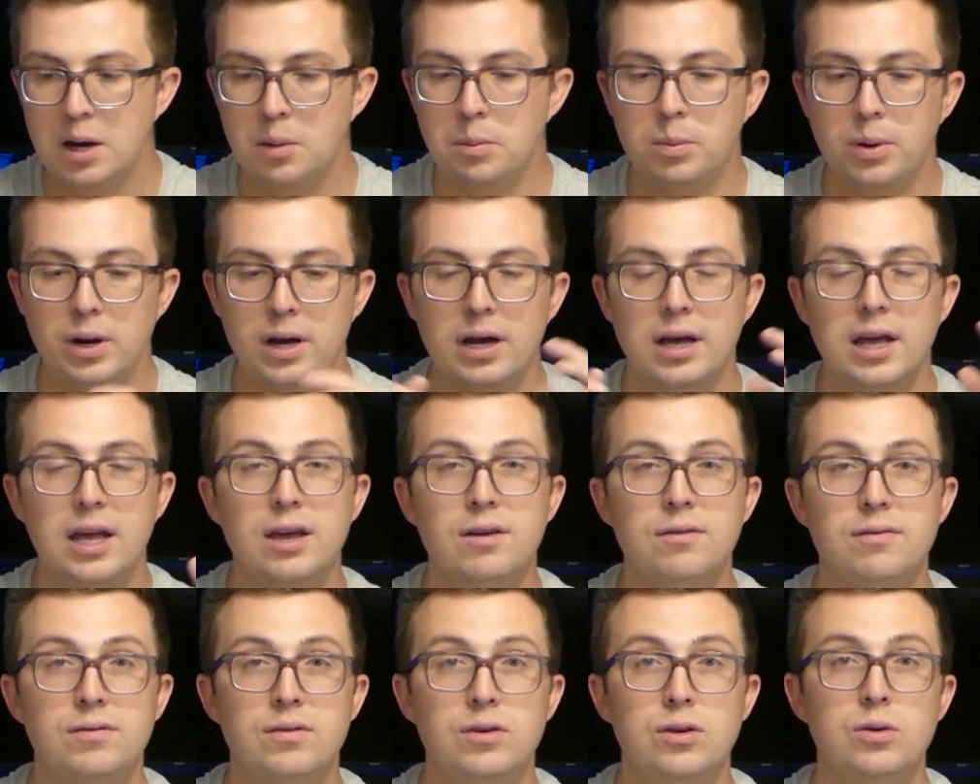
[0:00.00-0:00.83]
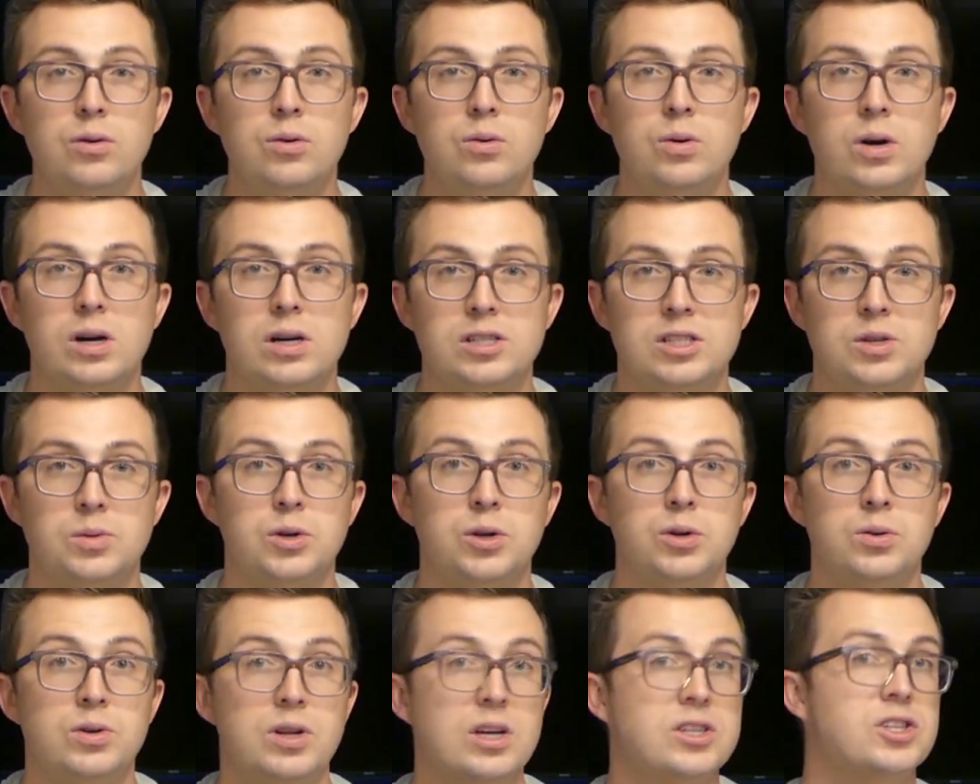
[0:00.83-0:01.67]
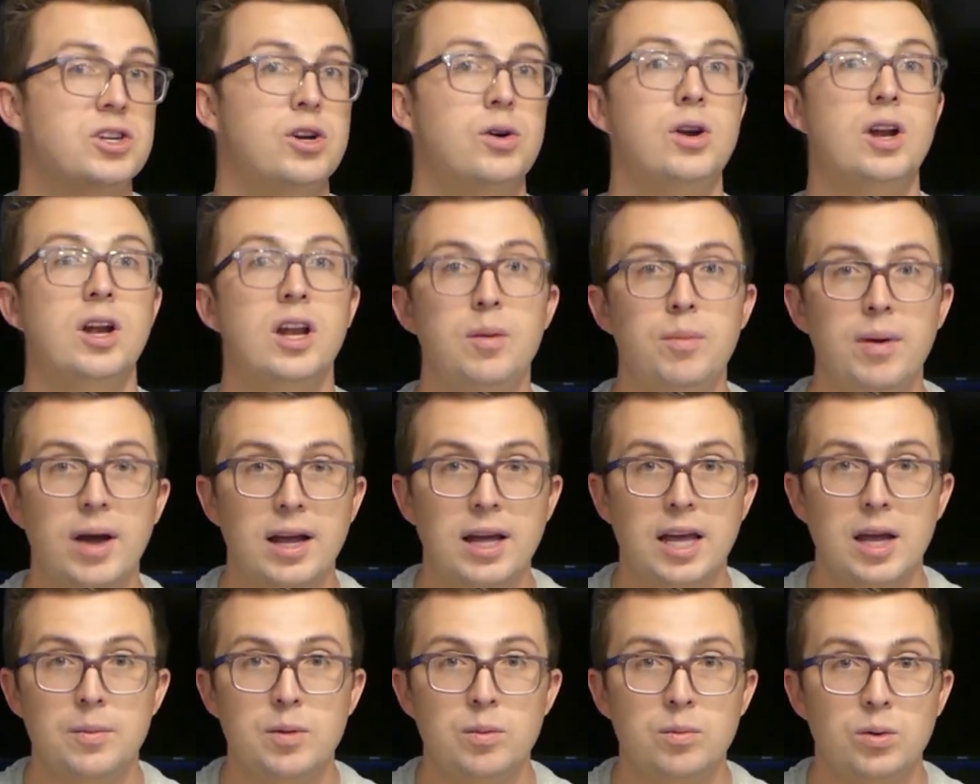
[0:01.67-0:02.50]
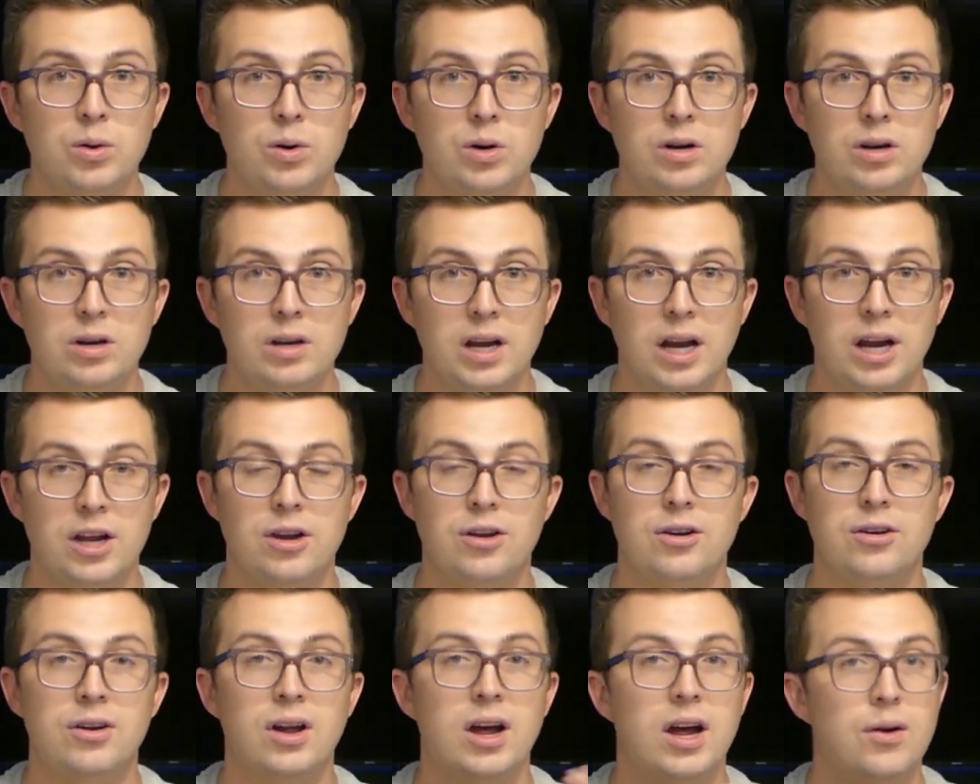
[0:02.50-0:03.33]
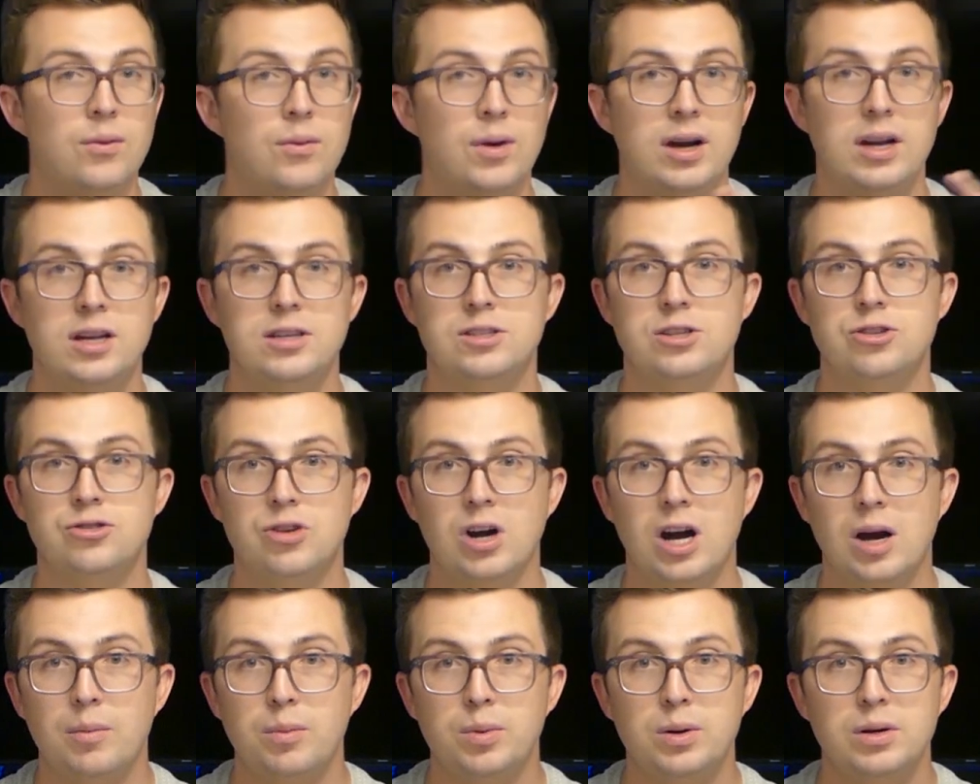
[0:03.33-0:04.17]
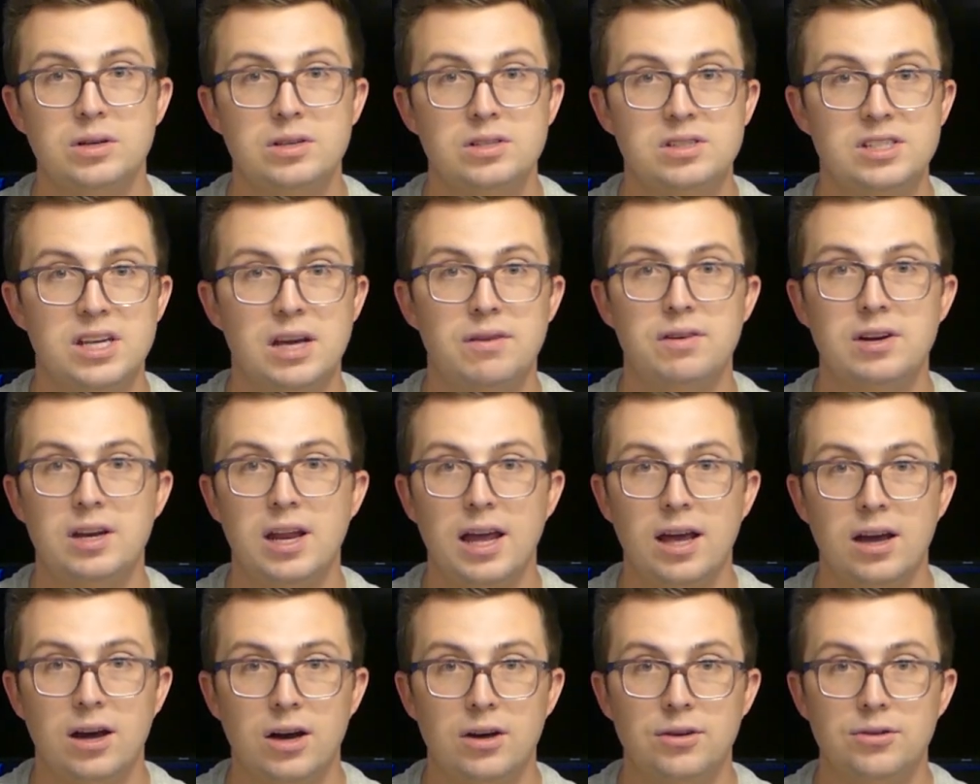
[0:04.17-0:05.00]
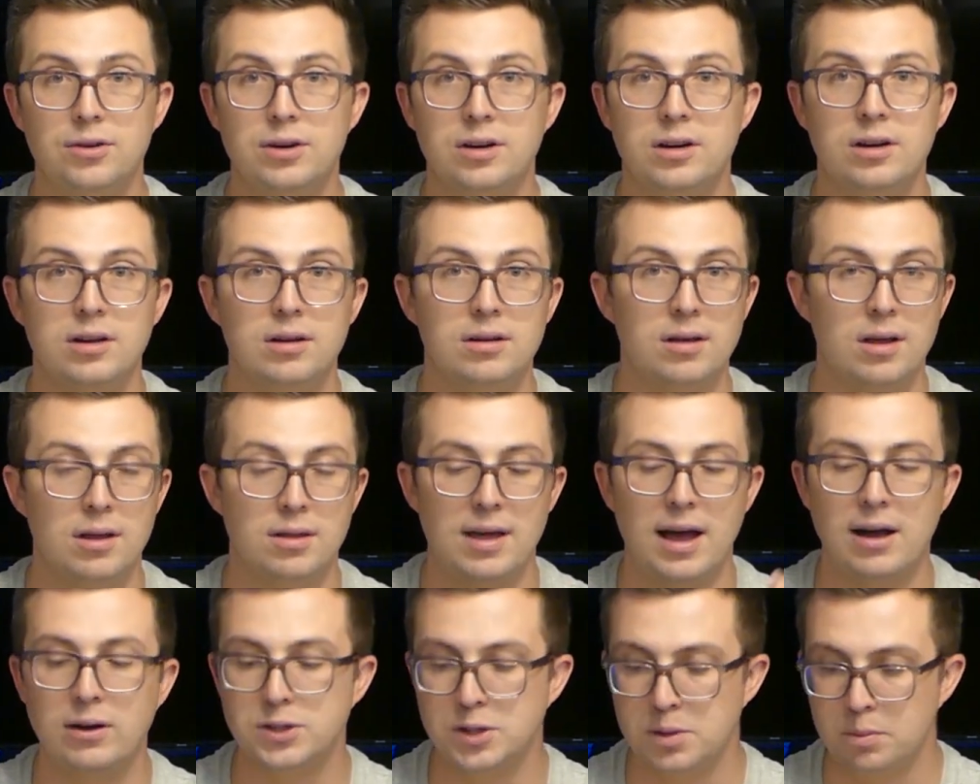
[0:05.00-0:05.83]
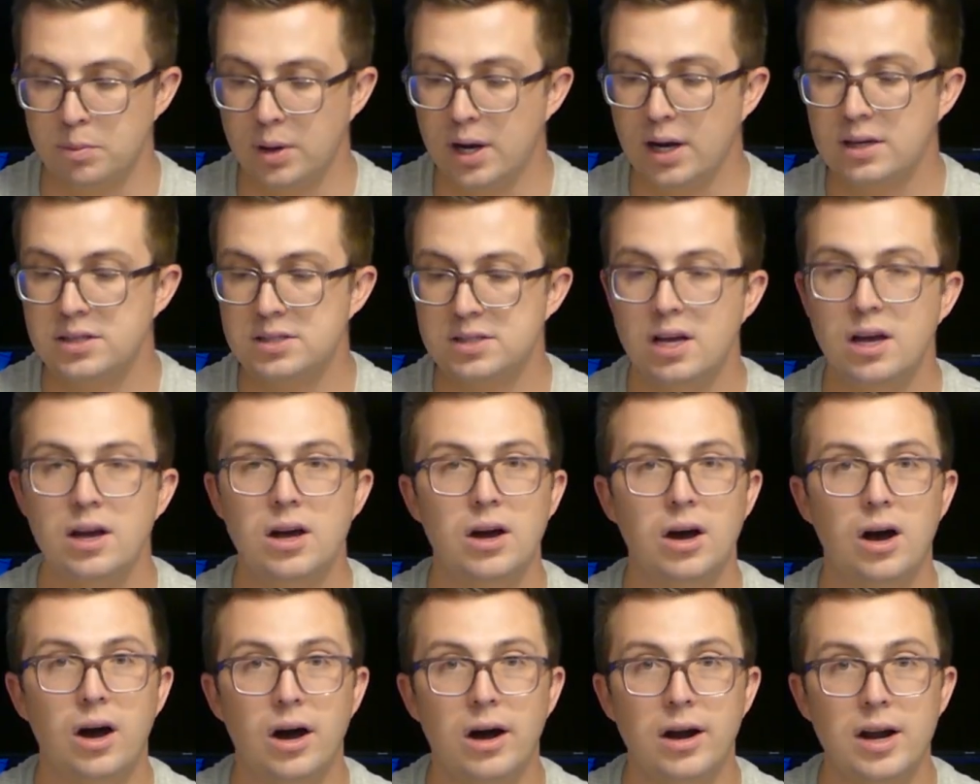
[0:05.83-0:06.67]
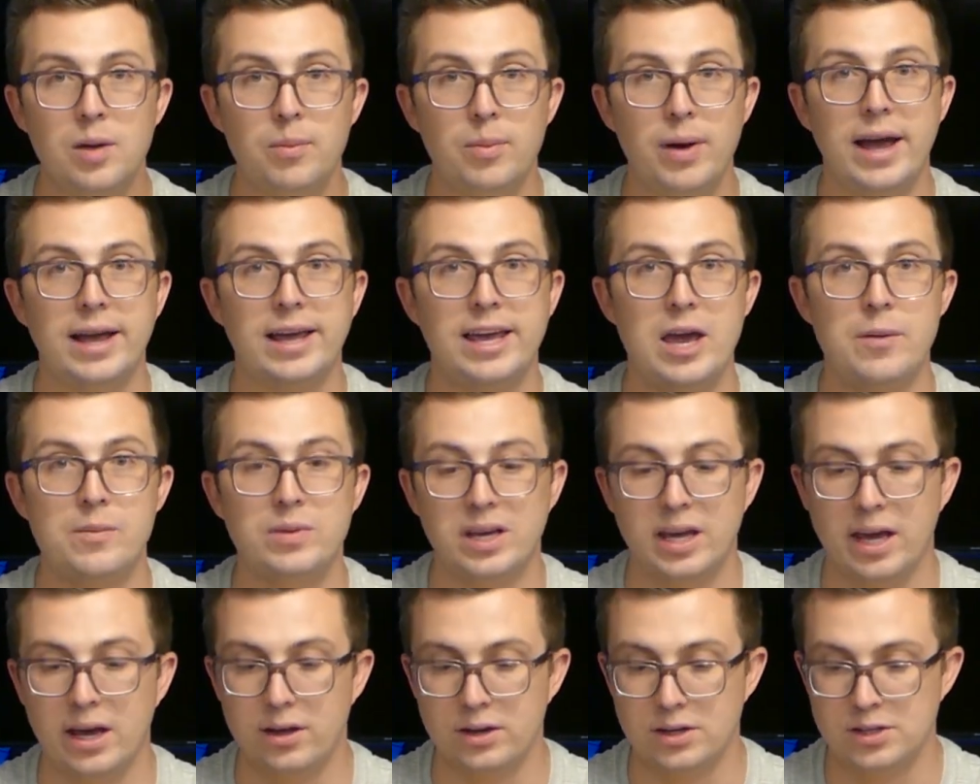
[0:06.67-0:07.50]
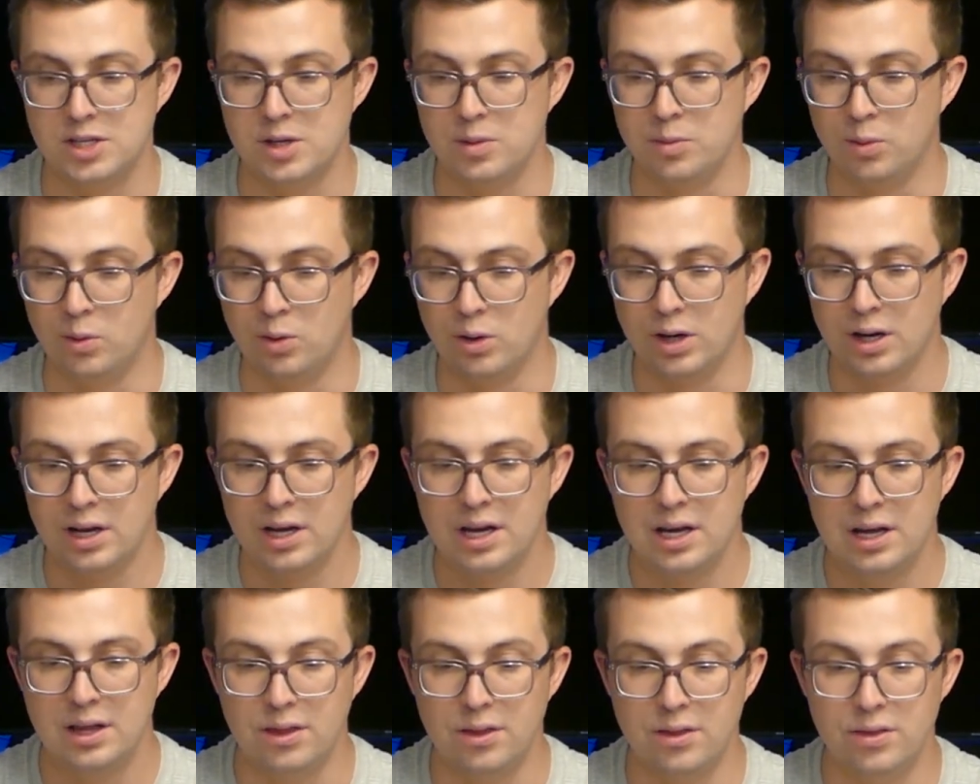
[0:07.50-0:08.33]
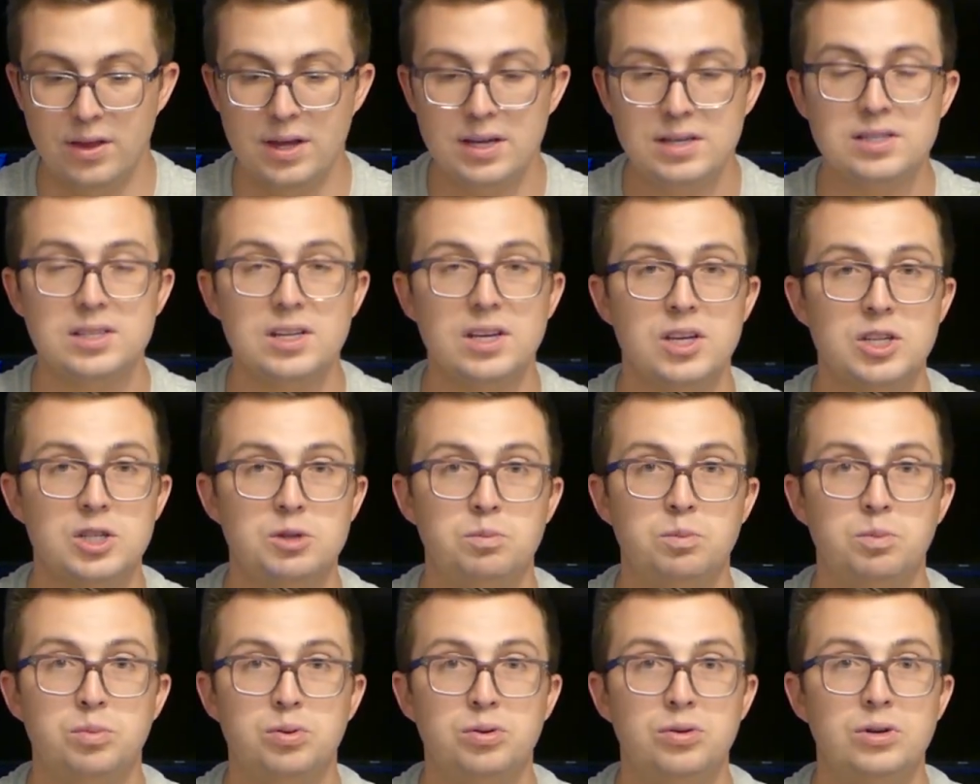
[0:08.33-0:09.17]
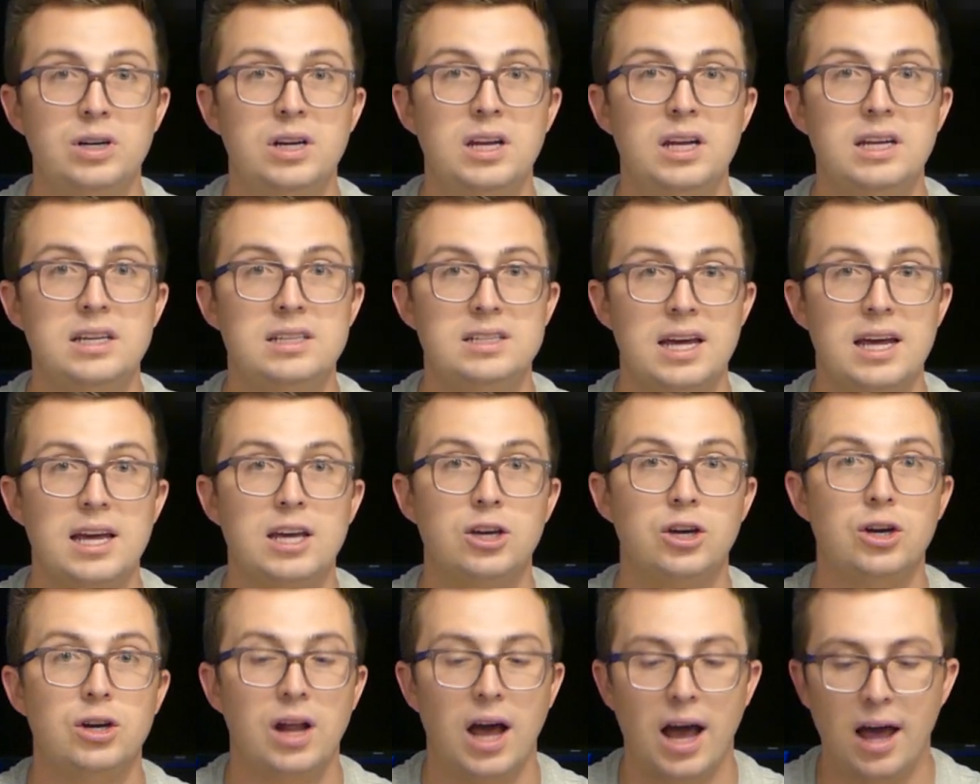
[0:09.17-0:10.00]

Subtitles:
But if you are someone who doesn't own any backgammon board and you're not ready to drop $700, $800, $1,000 on a Backgammon Galaxy board, this is pretty dang good.